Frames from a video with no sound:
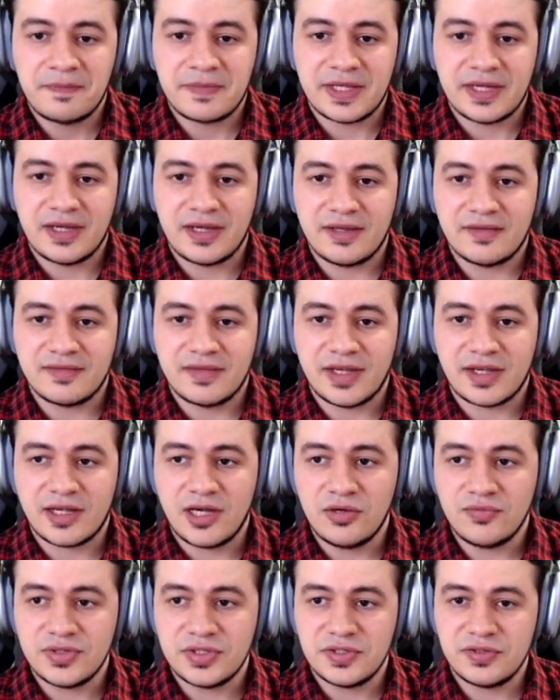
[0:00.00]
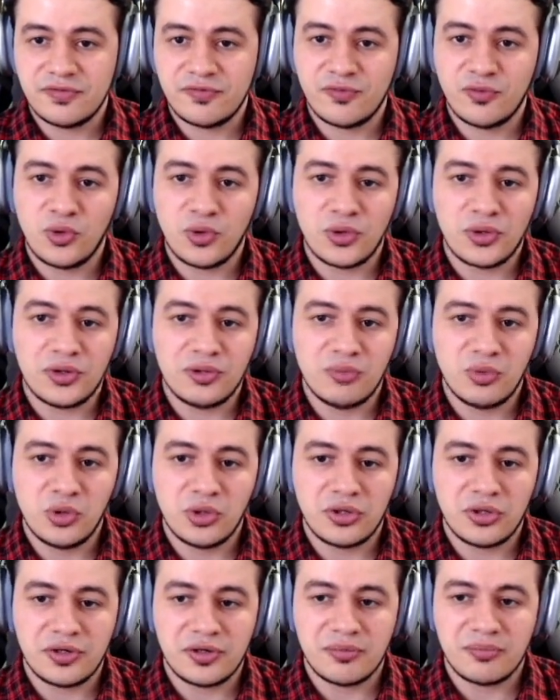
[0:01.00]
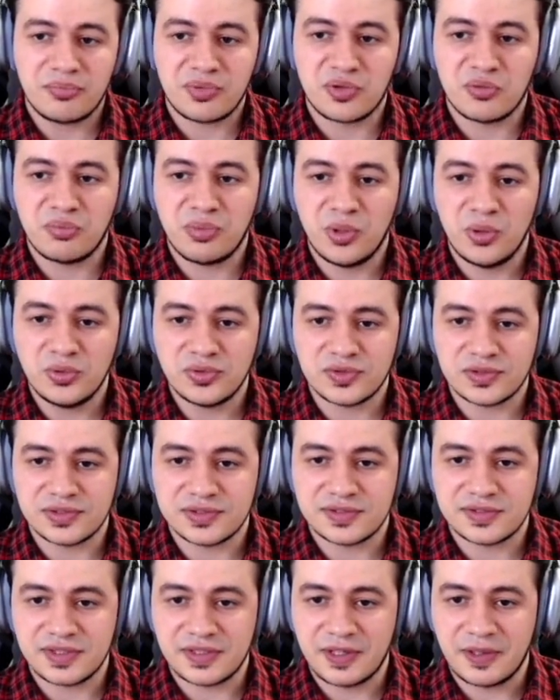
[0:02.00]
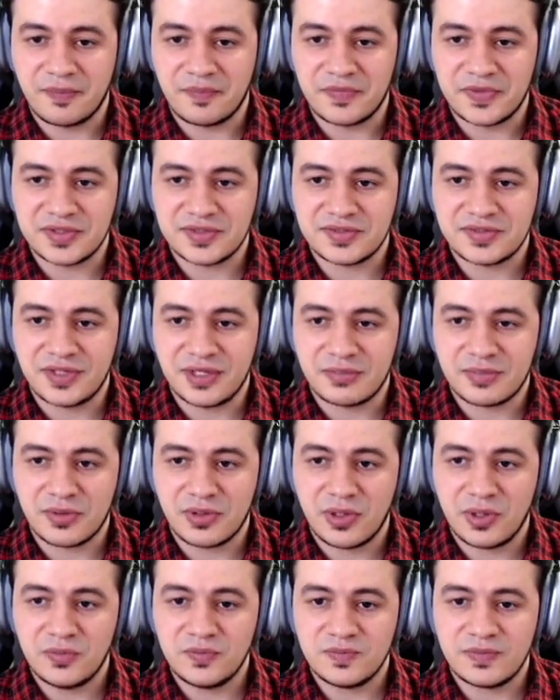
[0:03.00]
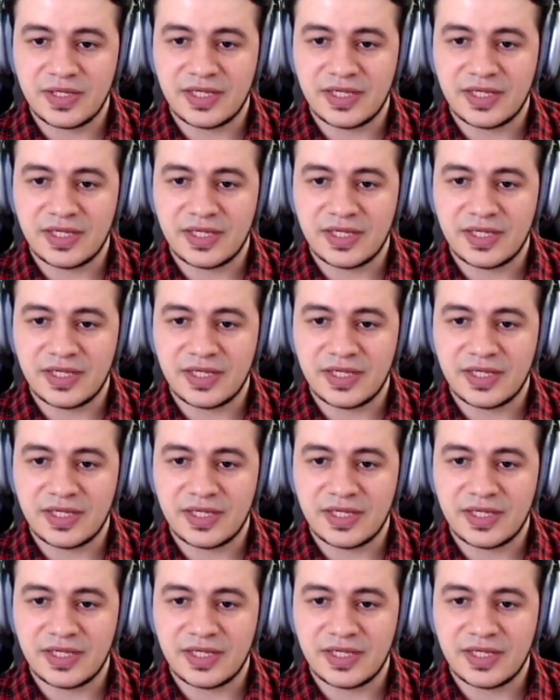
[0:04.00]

And I covered 4 more proposals this time around.